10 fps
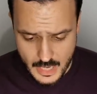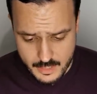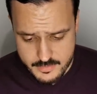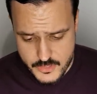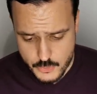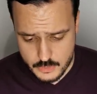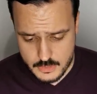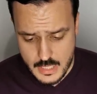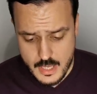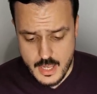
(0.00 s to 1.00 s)
I have this
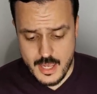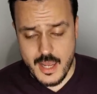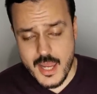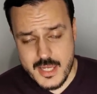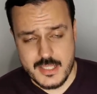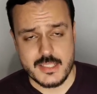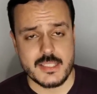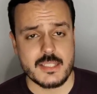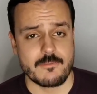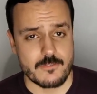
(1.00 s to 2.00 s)
one
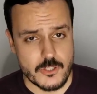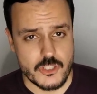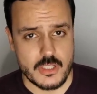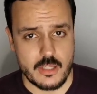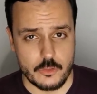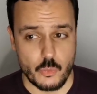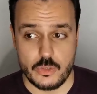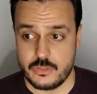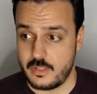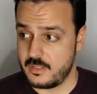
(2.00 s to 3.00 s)
and Virgin Island
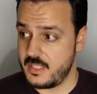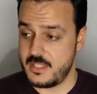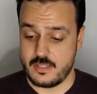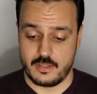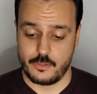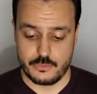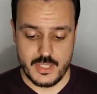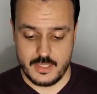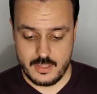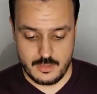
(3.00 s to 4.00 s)
water. And these are
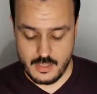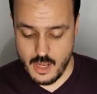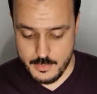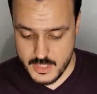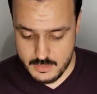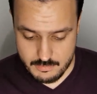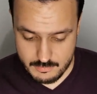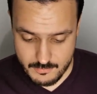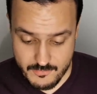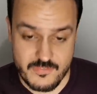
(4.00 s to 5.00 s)
already, I mean,
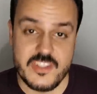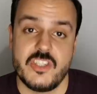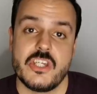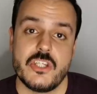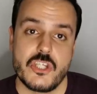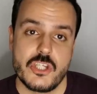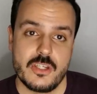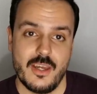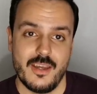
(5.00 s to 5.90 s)
vintage